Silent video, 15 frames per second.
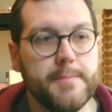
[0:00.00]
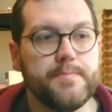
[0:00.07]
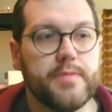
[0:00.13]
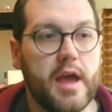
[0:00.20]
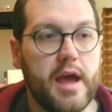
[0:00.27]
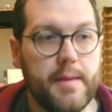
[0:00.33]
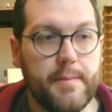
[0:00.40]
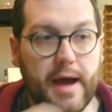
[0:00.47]

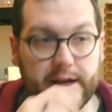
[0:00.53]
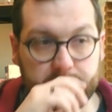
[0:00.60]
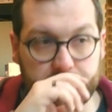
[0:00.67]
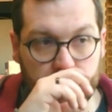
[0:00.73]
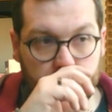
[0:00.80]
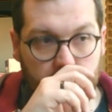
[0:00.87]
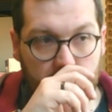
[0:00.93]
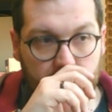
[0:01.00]
I
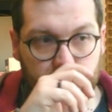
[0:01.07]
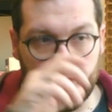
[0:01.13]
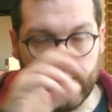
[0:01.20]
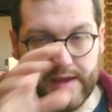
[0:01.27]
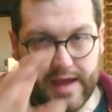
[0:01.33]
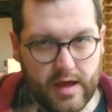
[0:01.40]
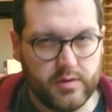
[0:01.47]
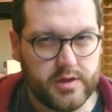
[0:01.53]
do have
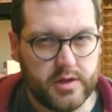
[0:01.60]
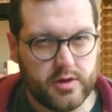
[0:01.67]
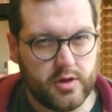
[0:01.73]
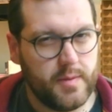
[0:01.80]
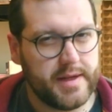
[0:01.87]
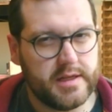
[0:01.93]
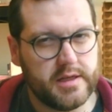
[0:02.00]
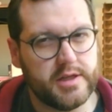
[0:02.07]
something else that's
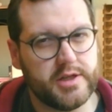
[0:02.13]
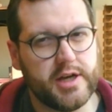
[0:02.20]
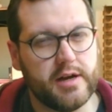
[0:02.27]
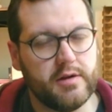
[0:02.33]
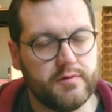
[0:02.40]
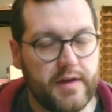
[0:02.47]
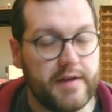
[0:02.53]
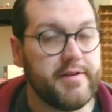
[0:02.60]
coming to the
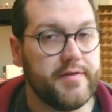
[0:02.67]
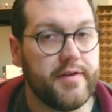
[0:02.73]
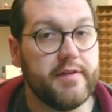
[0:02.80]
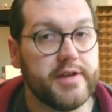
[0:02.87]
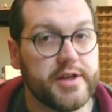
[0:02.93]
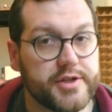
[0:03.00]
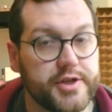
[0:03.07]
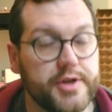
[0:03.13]
channel very,
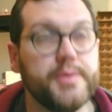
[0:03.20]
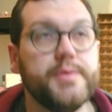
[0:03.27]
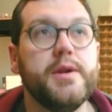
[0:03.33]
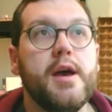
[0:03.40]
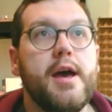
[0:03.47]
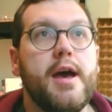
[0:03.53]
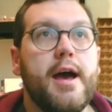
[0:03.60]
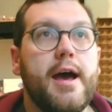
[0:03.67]
very soon.
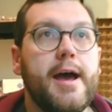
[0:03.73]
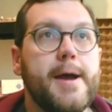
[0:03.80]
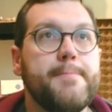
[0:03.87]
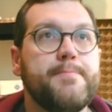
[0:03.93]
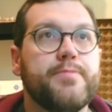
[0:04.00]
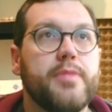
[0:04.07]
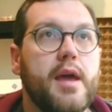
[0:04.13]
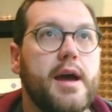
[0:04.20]

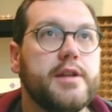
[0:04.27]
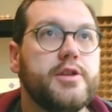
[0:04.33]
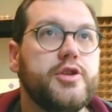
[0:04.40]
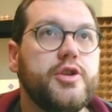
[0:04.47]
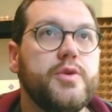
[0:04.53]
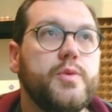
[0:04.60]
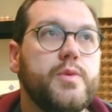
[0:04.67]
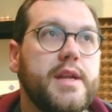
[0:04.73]
I
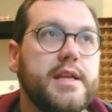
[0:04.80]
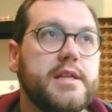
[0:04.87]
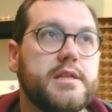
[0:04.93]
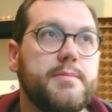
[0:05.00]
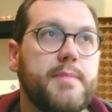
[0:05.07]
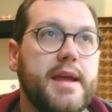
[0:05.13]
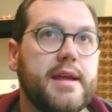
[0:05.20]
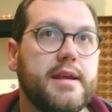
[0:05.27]
do need to
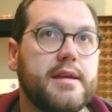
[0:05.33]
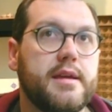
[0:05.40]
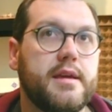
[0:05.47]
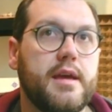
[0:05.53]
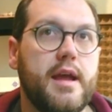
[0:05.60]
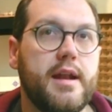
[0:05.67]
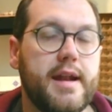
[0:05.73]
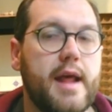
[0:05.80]

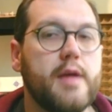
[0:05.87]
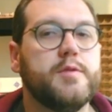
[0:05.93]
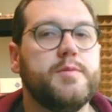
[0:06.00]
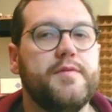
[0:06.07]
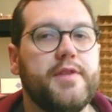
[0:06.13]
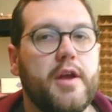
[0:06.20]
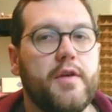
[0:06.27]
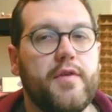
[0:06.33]
make an
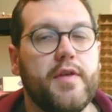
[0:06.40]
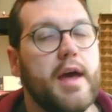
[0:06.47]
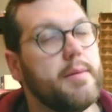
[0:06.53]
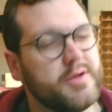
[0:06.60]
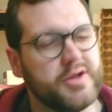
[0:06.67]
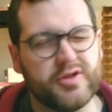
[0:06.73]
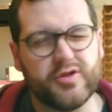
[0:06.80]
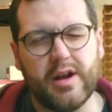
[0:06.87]
announcement video for that. I'm
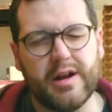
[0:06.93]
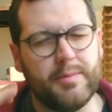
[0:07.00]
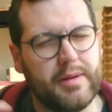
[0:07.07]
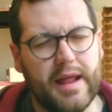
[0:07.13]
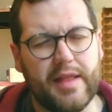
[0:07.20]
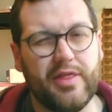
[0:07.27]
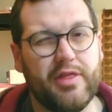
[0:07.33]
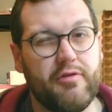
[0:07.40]
just trying to
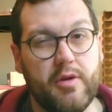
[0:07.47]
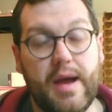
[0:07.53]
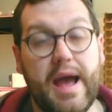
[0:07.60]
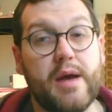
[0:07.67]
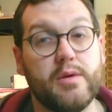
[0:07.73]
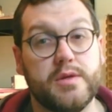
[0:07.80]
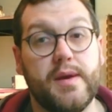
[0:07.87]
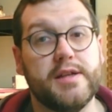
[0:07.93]
plan through
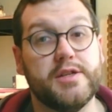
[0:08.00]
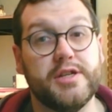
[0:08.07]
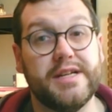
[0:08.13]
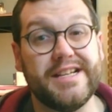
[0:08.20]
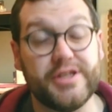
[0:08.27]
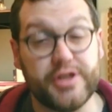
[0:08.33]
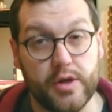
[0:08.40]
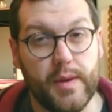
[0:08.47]
how to
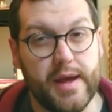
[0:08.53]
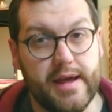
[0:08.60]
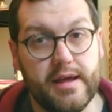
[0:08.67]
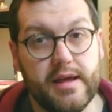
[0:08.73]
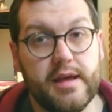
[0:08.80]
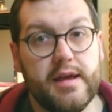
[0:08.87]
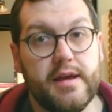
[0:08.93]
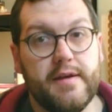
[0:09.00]
actually do it
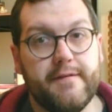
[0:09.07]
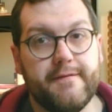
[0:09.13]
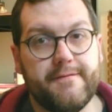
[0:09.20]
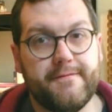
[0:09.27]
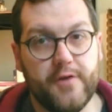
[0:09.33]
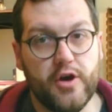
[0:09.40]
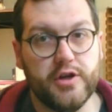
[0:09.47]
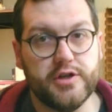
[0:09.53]

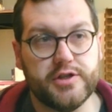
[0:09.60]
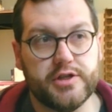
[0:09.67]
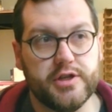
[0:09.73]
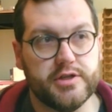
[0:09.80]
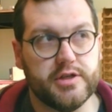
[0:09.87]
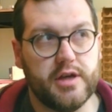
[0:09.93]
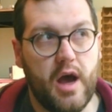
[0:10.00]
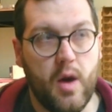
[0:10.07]
first
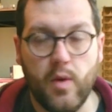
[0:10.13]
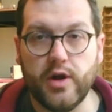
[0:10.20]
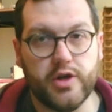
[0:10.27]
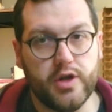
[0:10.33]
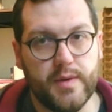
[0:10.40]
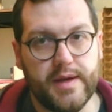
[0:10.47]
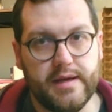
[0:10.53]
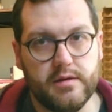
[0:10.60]
because I want to
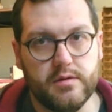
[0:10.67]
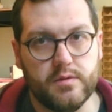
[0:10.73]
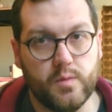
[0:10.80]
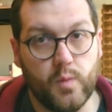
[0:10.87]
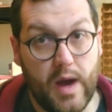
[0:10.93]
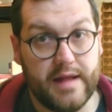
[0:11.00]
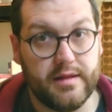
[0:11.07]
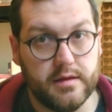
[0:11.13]
do it
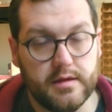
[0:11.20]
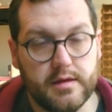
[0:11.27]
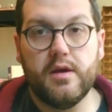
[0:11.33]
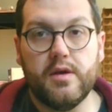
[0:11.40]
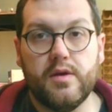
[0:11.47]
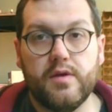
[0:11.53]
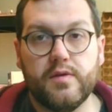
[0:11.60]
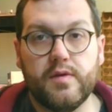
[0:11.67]
well.
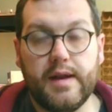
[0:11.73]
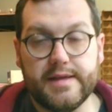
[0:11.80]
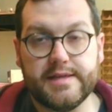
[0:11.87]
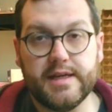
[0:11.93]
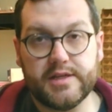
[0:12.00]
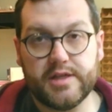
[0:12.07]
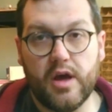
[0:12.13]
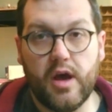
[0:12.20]
So let's
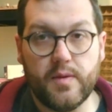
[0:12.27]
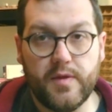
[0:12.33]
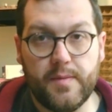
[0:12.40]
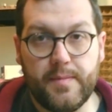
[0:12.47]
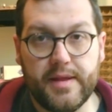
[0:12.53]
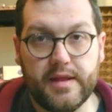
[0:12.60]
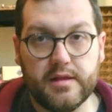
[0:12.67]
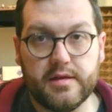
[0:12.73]
get started with the
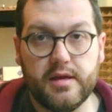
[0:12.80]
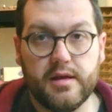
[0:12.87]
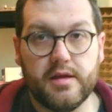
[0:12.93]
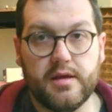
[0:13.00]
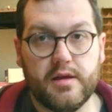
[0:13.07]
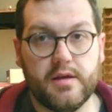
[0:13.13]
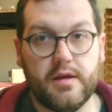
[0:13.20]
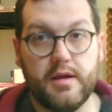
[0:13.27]
build
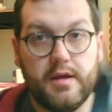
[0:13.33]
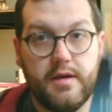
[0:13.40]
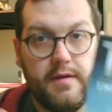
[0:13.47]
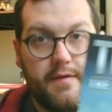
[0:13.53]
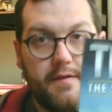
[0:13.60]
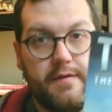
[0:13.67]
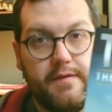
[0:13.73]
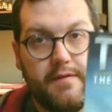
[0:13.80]

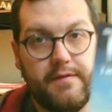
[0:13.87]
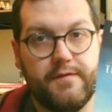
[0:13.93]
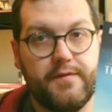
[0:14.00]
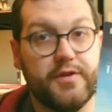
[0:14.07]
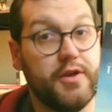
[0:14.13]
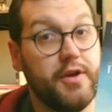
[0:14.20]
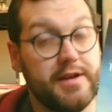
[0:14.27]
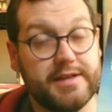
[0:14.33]
for
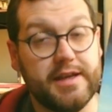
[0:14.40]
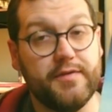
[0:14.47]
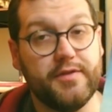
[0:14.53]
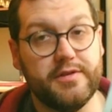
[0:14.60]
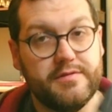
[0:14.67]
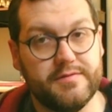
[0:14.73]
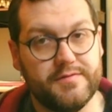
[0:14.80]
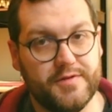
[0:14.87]

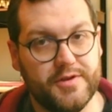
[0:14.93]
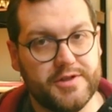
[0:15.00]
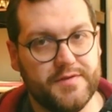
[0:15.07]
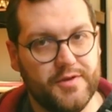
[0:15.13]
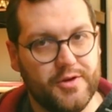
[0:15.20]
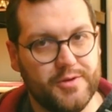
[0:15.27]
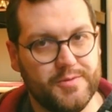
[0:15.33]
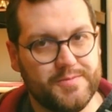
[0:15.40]
37, first of all.